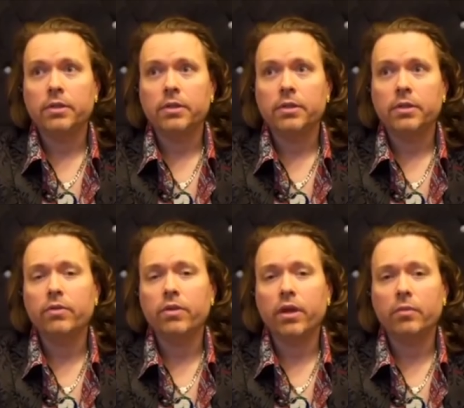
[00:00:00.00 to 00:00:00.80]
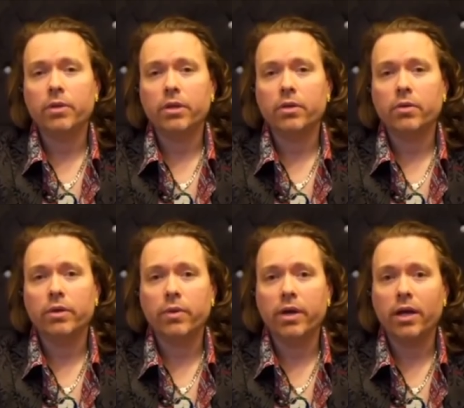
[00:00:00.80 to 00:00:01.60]
So if you thought
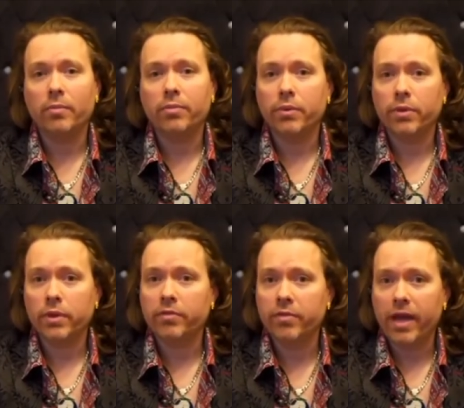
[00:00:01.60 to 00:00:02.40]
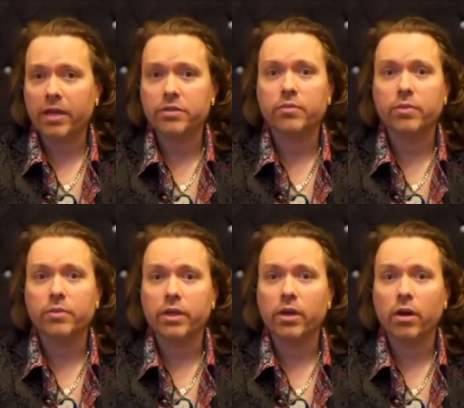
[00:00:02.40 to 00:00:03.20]
Bitcoin went up really fast and
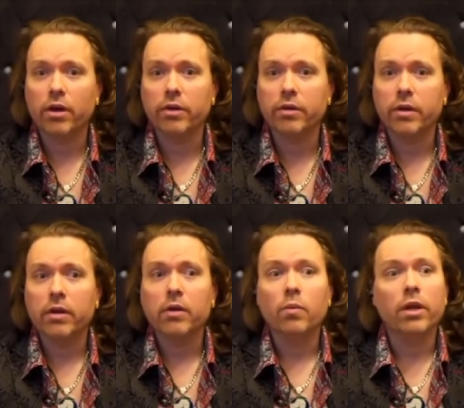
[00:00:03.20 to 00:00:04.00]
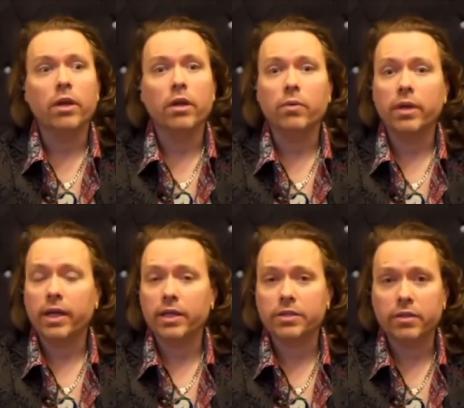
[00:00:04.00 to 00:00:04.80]
really hard when no one
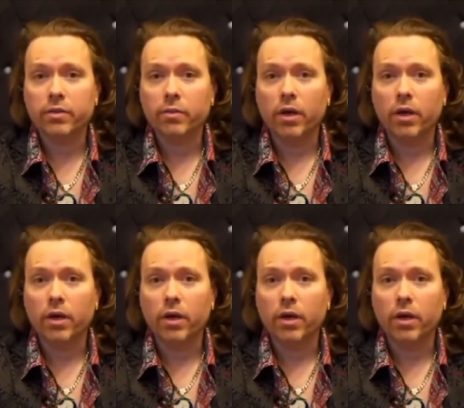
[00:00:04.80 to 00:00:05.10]
has it in their